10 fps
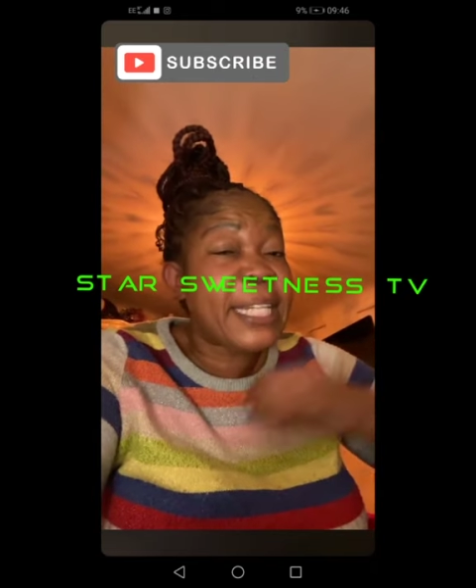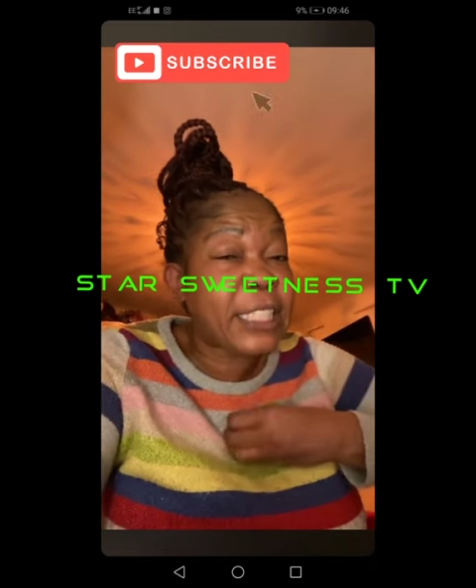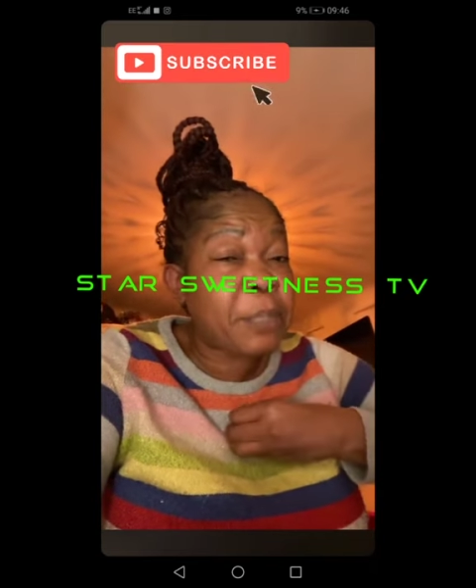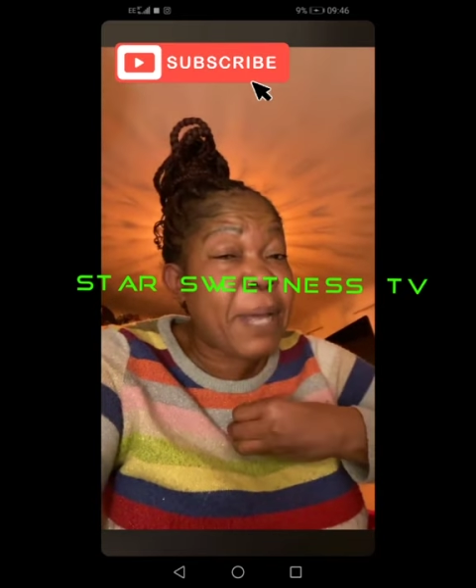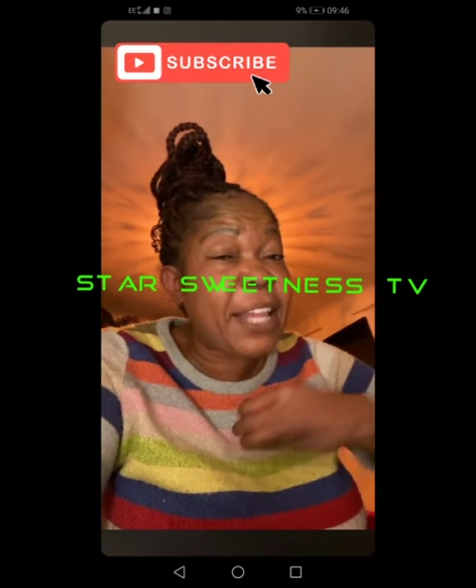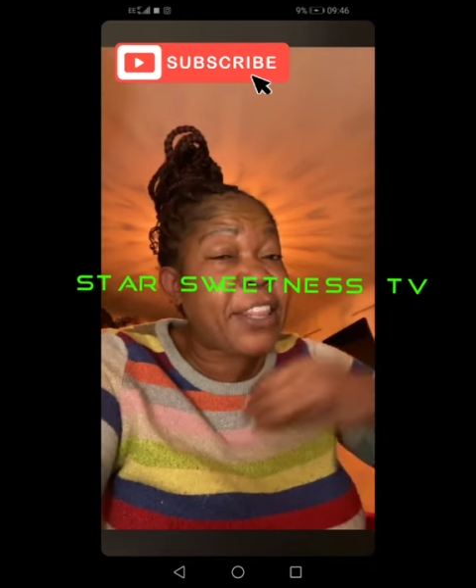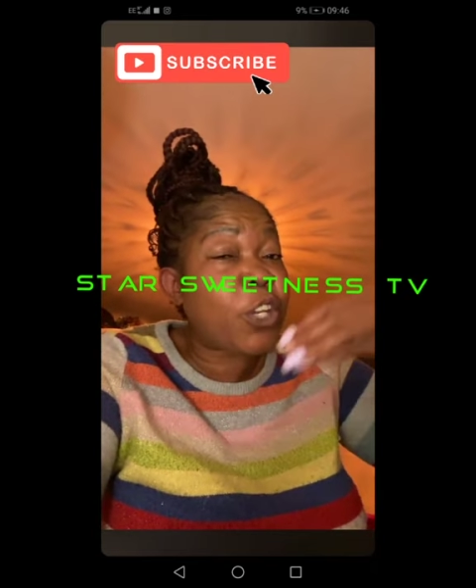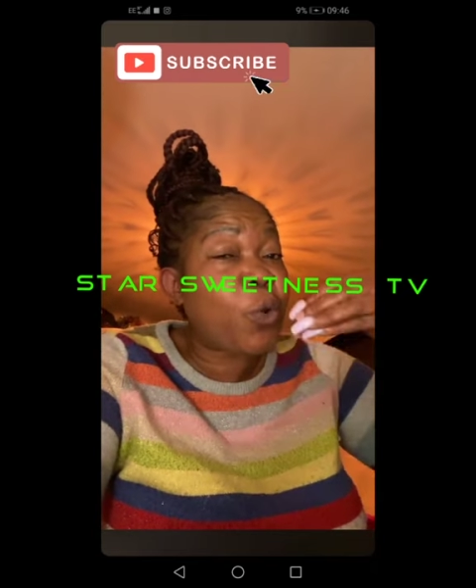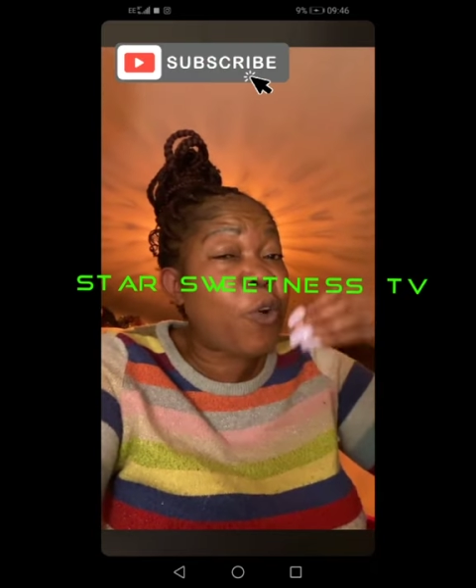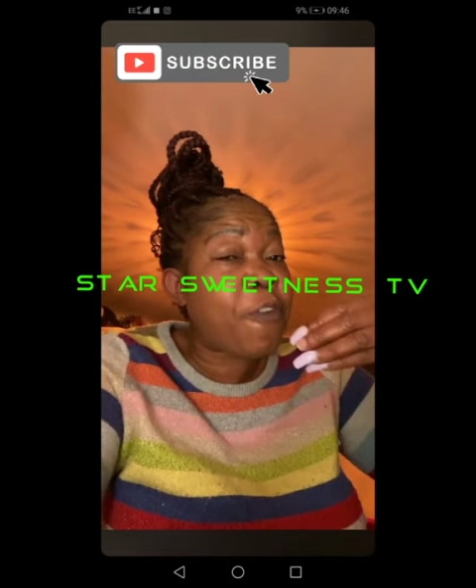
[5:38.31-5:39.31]
message me and
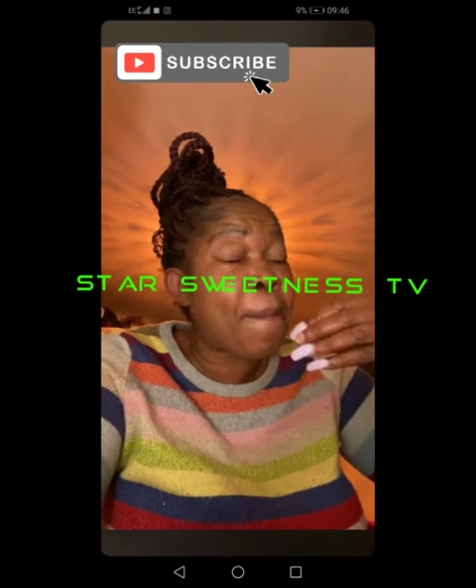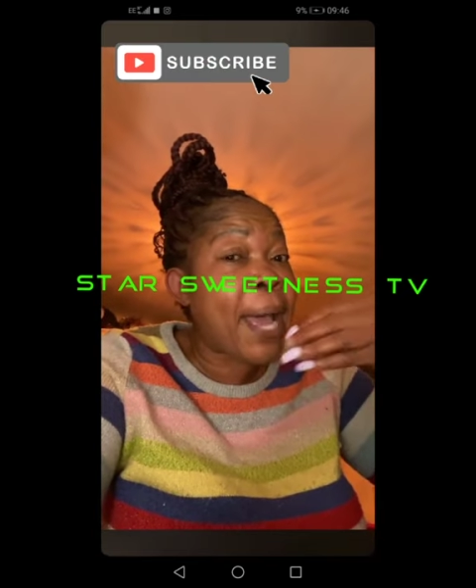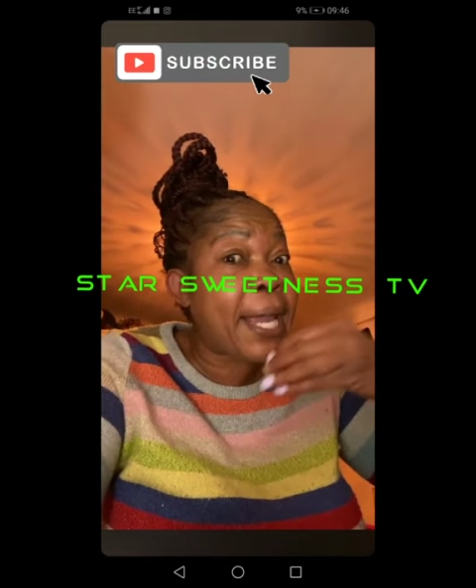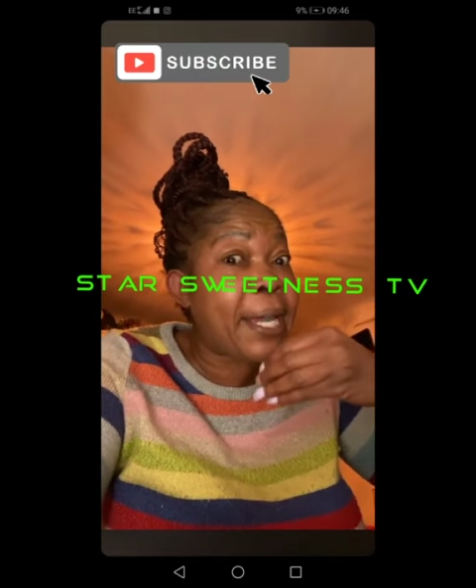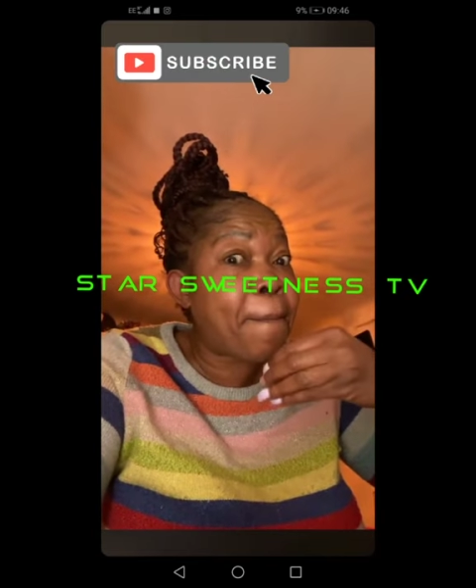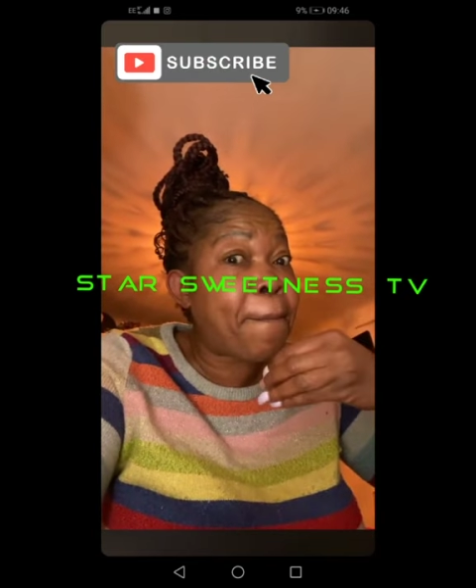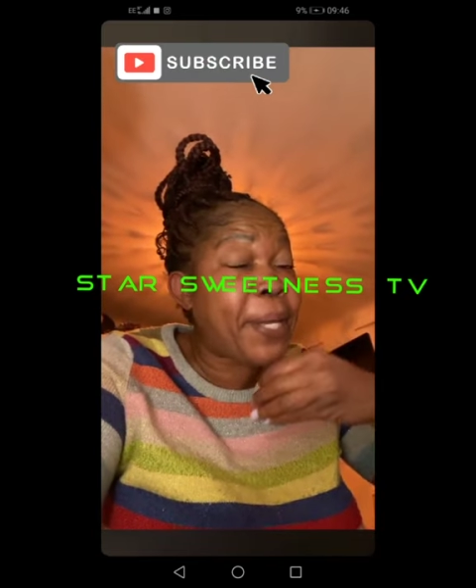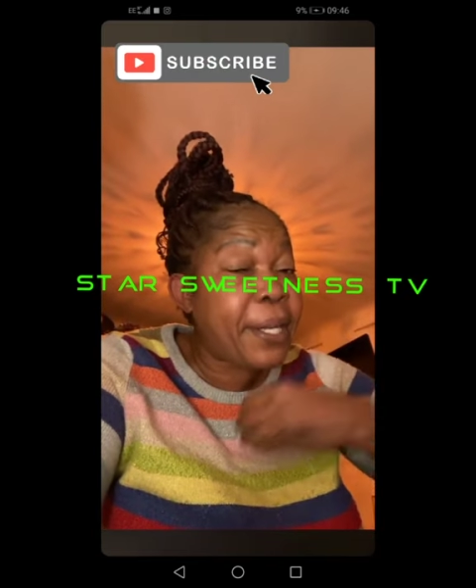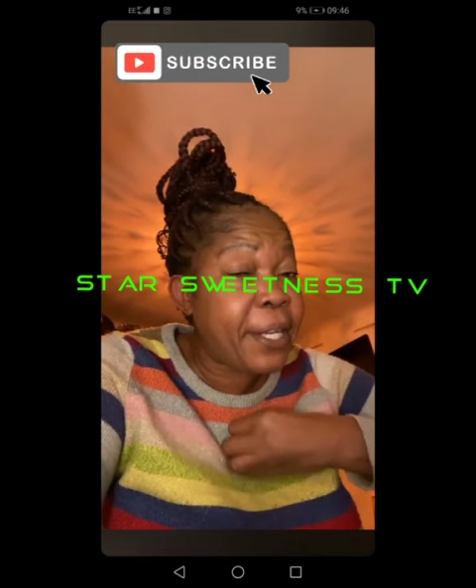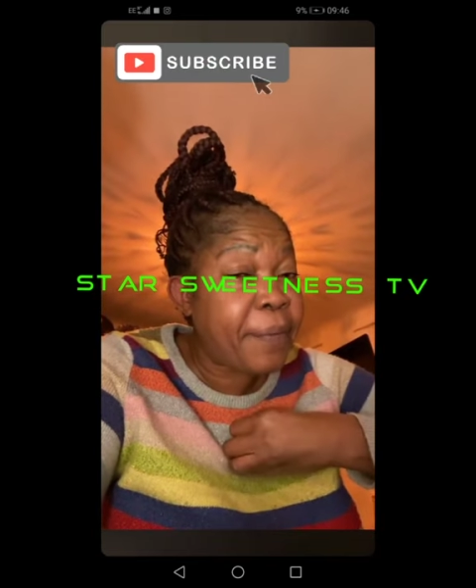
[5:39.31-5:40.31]
said do it for mine in
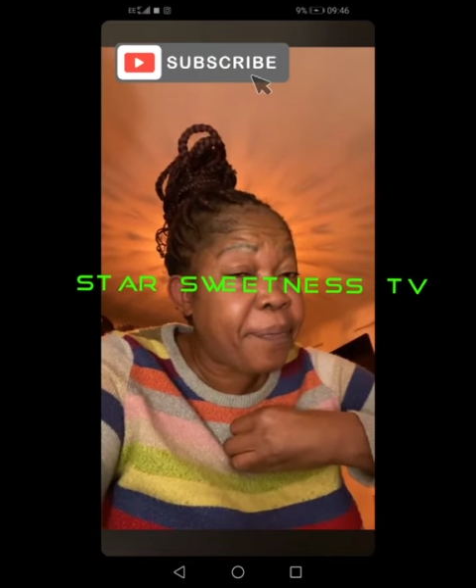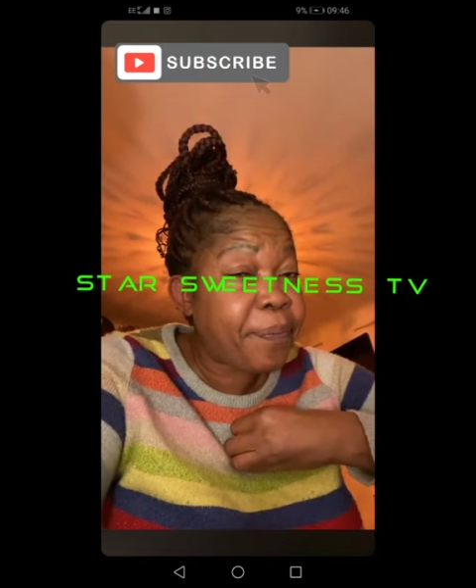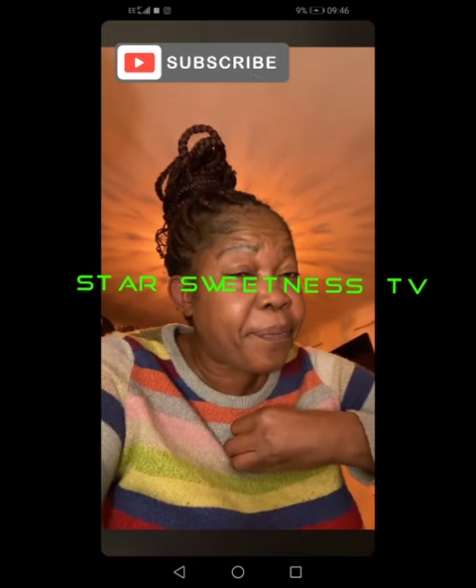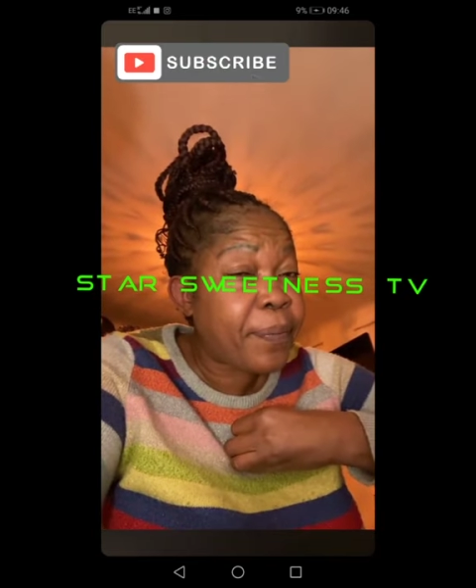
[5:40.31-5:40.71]
Pitney,